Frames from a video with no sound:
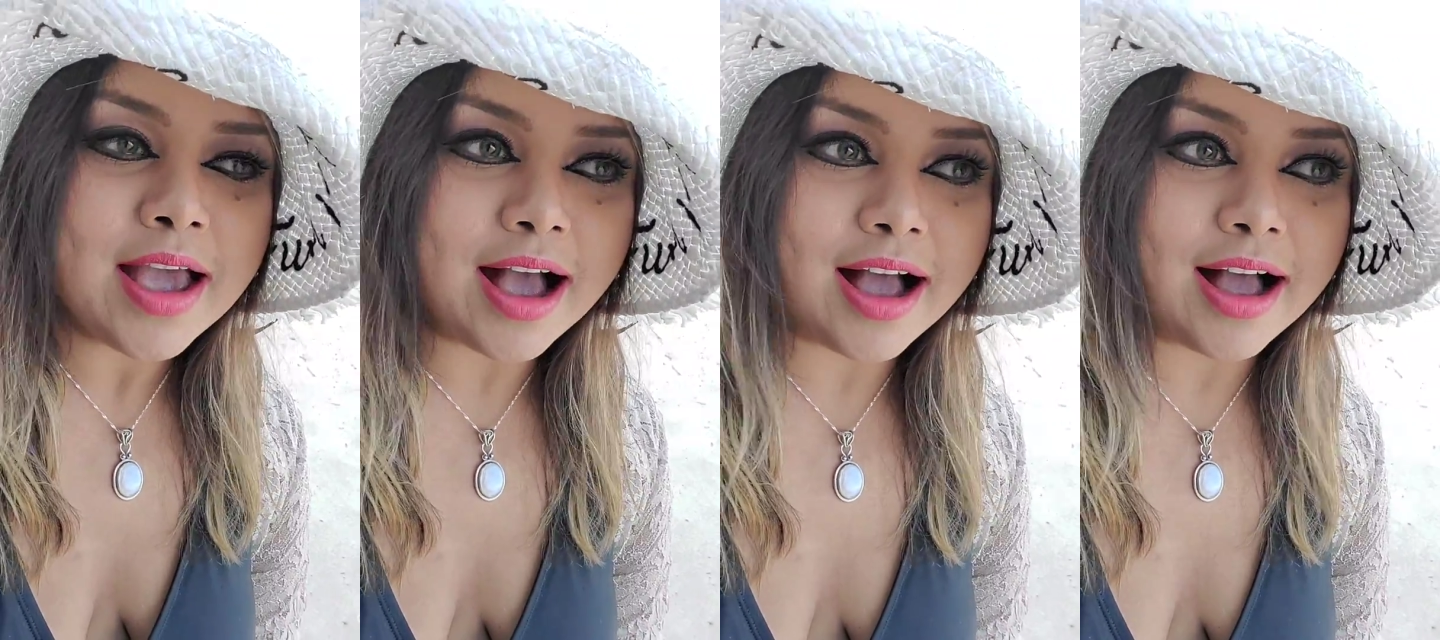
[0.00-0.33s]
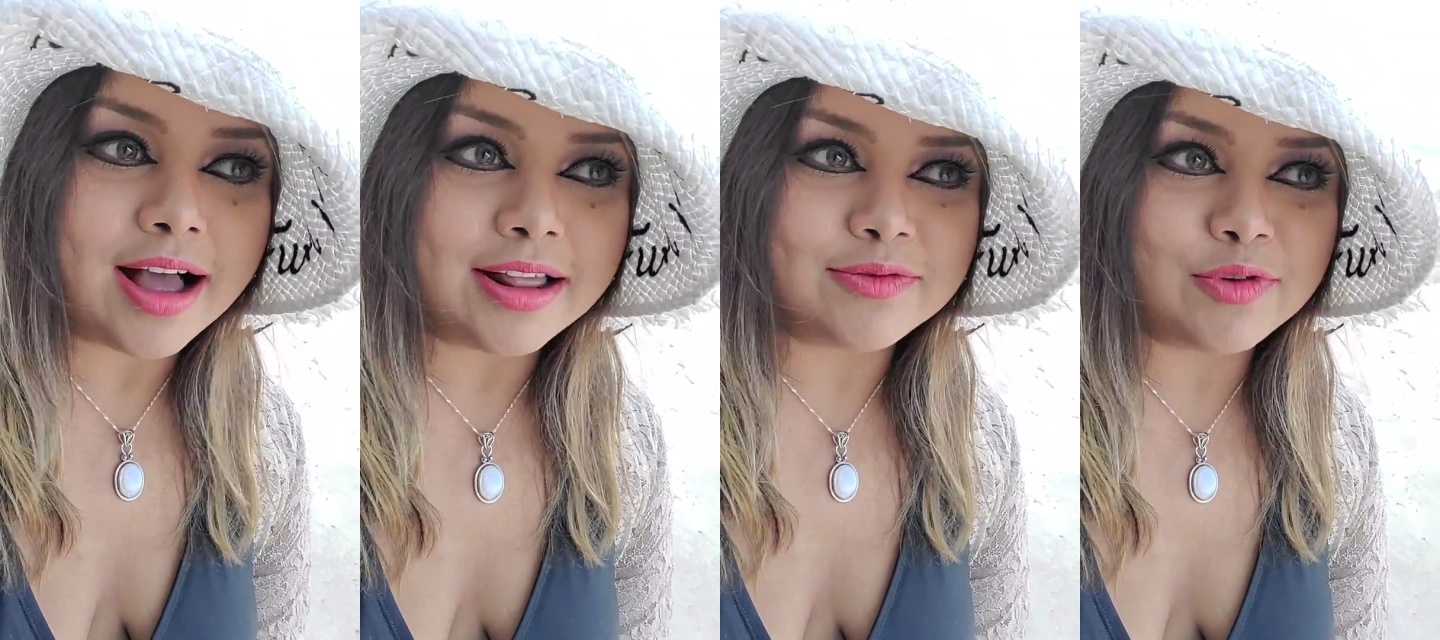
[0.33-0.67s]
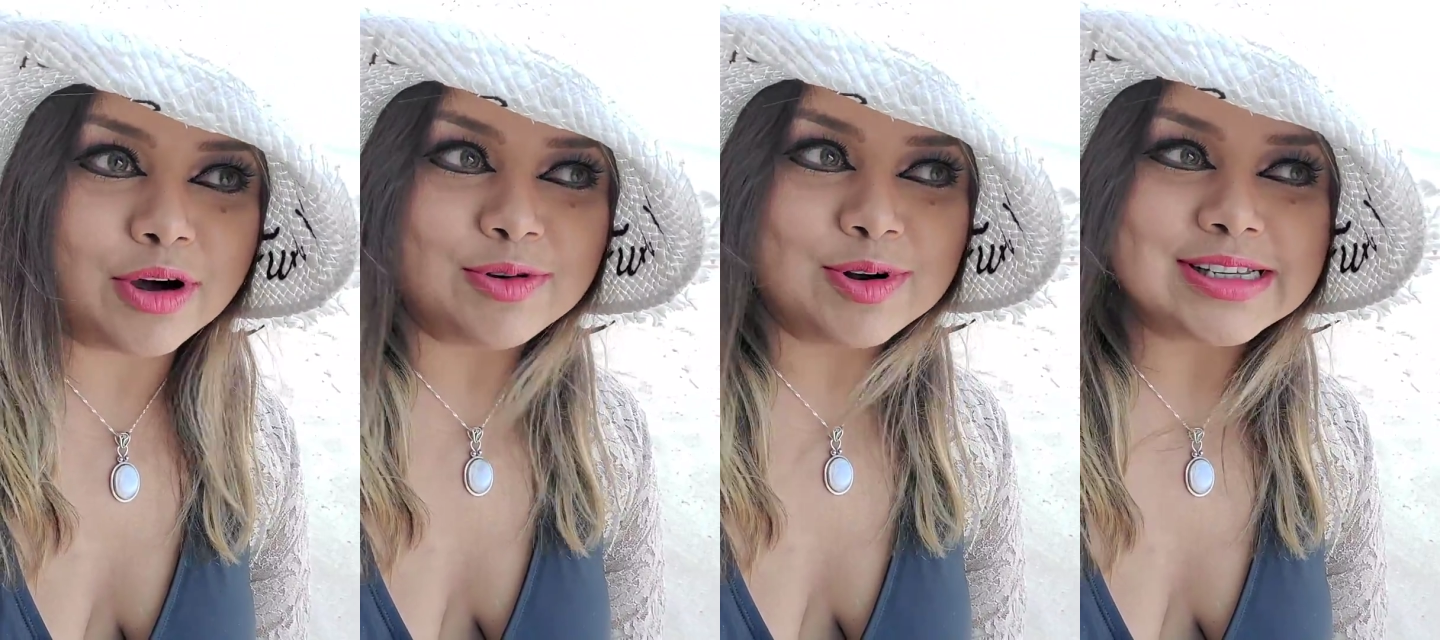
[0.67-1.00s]

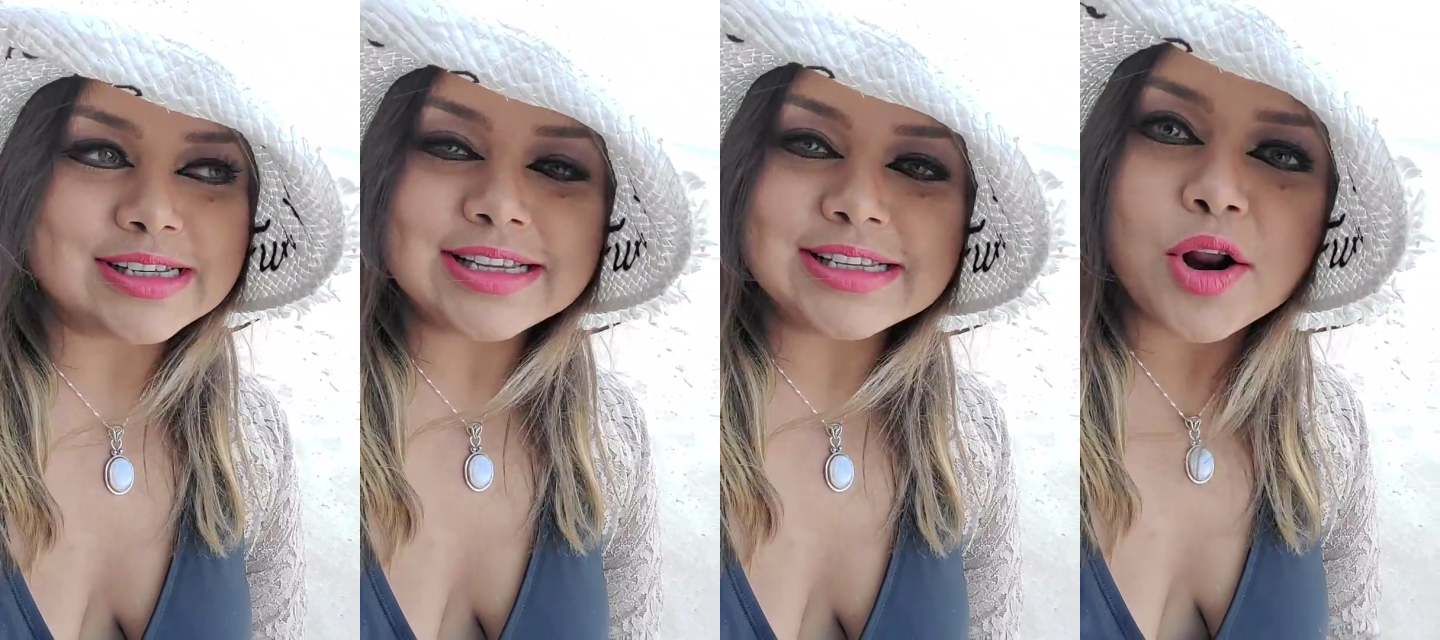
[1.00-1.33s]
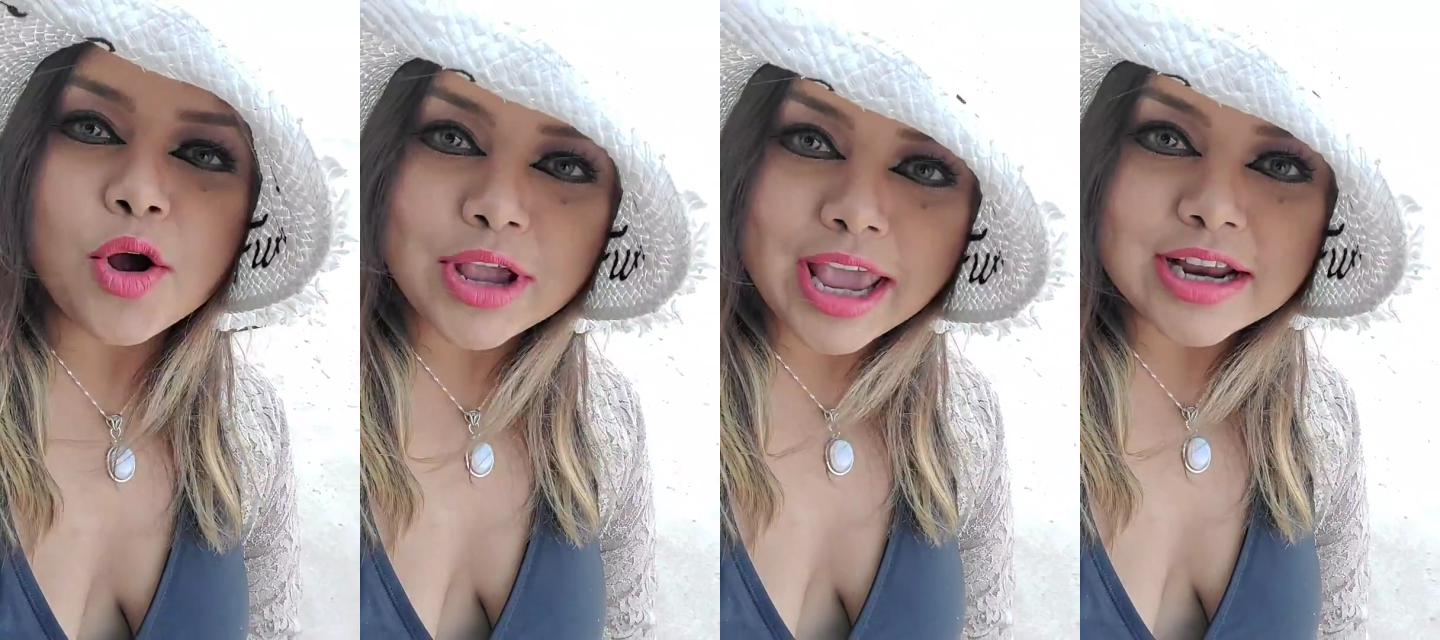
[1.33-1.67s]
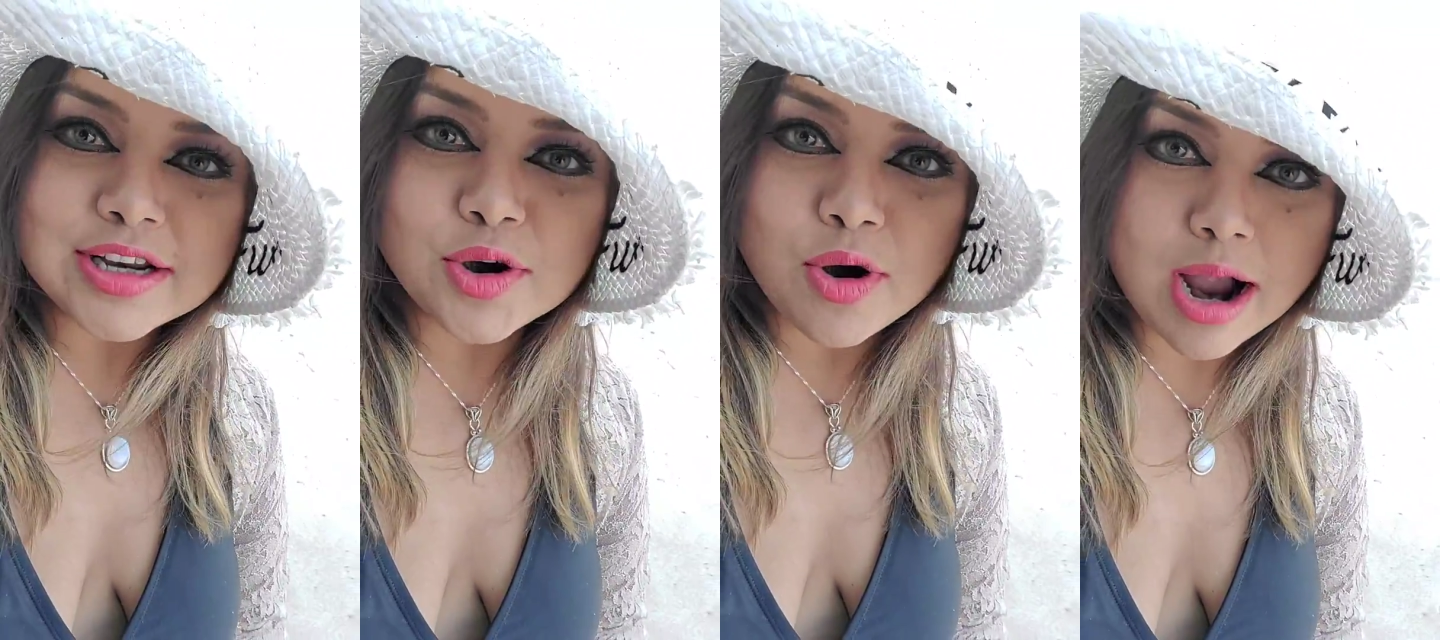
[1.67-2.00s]
one was, is it
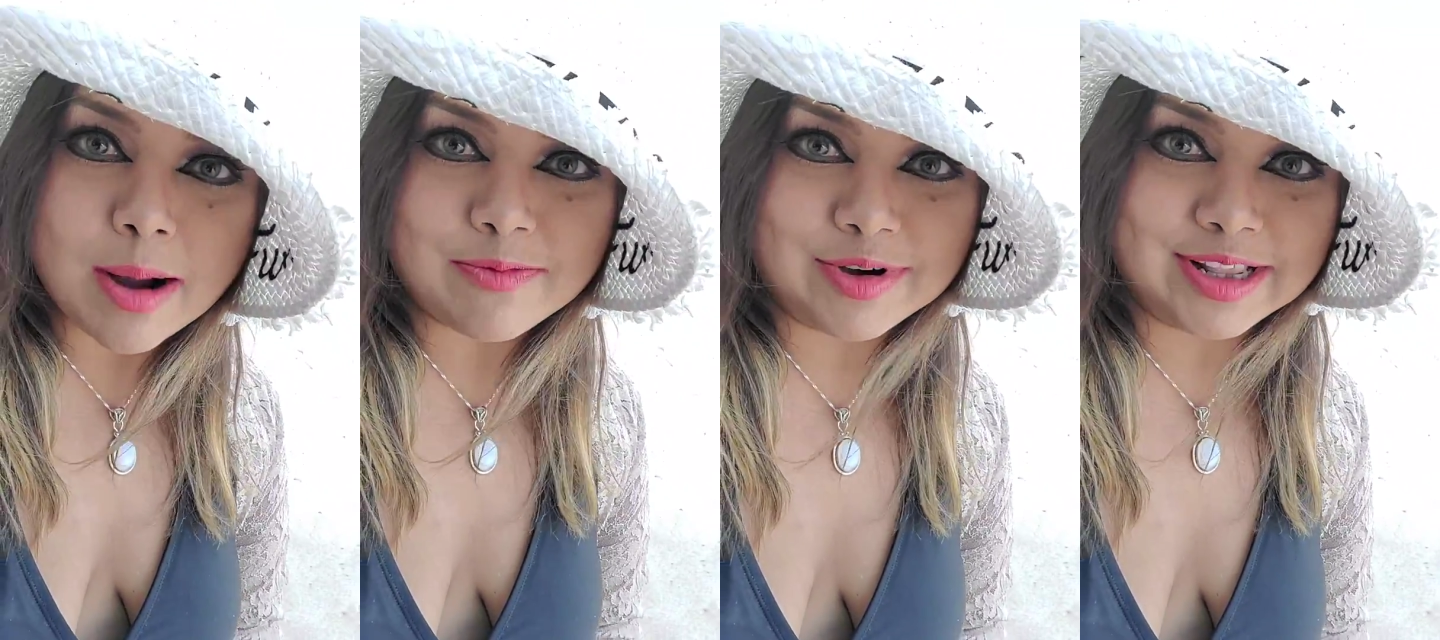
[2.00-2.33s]
okay to hook up